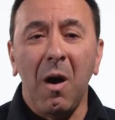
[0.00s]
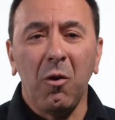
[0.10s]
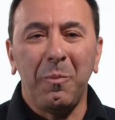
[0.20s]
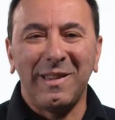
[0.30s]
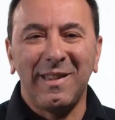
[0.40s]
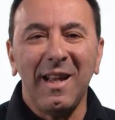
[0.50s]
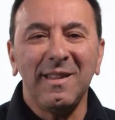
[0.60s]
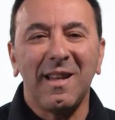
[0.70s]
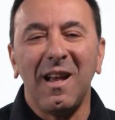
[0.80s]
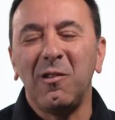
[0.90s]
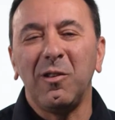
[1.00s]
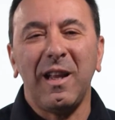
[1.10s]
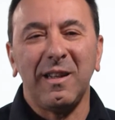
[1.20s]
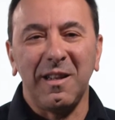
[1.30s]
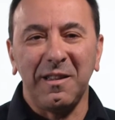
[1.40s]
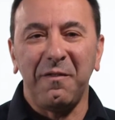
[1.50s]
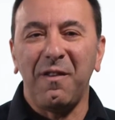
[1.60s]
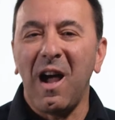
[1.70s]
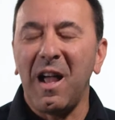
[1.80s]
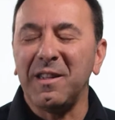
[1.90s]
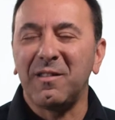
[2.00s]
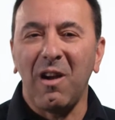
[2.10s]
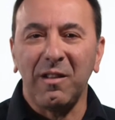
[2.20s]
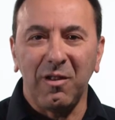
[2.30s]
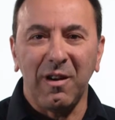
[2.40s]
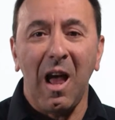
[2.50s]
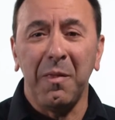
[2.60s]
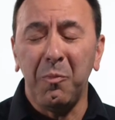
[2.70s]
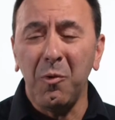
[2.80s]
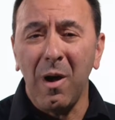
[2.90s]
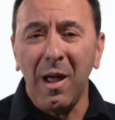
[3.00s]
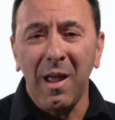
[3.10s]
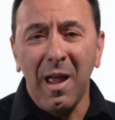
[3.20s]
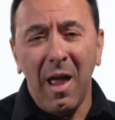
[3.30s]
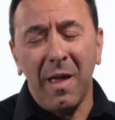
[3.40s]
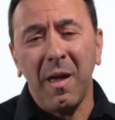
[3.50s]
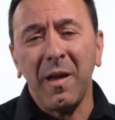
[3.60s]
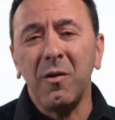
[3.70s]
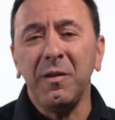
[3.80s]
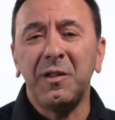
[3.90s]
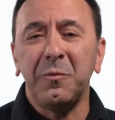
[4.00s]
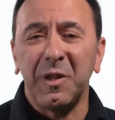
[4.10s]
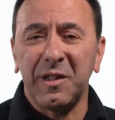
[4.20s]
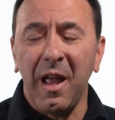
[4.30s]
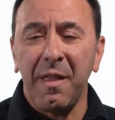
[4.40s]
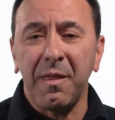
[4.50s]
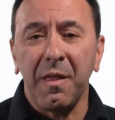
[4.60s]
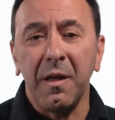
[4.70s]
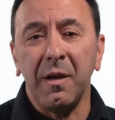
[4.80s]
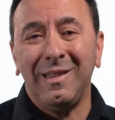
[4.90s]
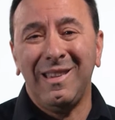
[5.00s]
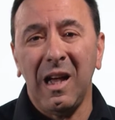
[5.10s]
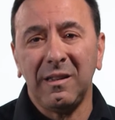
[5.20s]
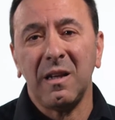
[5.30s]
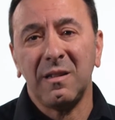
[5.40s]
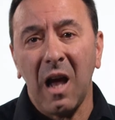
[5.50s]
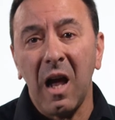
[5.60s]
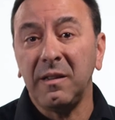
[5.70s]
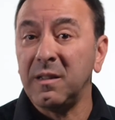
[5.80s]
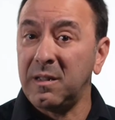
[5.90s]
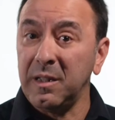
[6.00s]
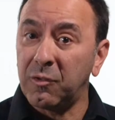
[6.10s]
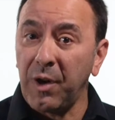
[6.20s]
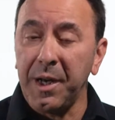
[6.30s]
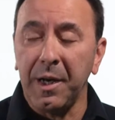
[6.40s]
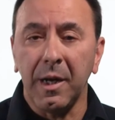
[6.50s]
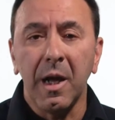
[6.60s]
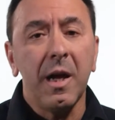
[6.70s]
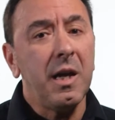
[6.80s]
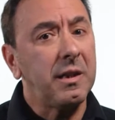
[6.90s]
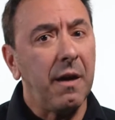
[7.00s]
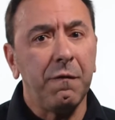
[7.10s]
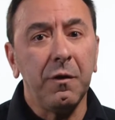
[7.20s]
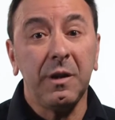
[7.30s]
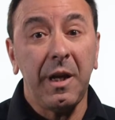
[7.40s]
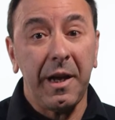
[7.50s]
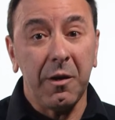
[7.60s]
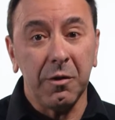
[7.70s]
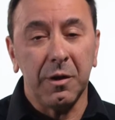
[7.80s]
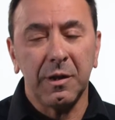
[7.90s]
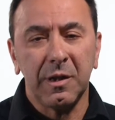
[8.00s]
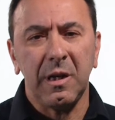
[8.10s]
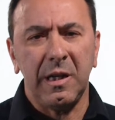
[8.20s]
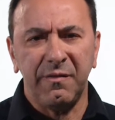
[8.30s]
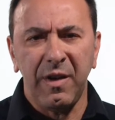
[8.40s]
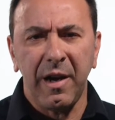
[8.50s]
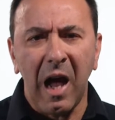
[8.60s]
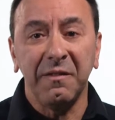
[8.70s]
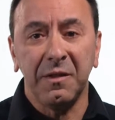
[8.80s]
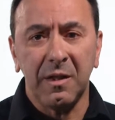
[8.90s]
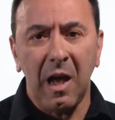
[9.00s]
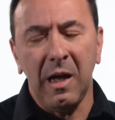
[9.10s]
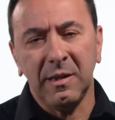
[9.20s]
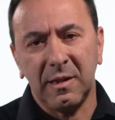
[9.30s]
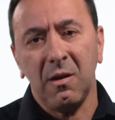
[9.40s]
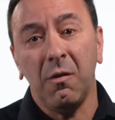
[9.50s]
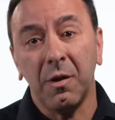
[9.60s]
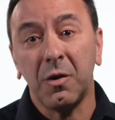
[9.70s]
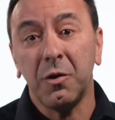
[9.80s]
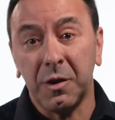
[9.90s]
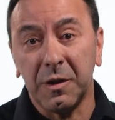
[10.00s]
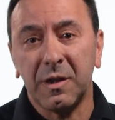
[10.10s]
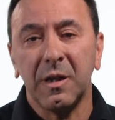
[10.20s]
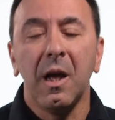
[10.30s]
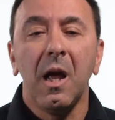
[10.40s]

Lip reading: Mauro Pazienza, Cloudera Certified Instructor at PUE, and I'm going to present the Data Scientist Training. It's a four-day course, it's a very hands-on course.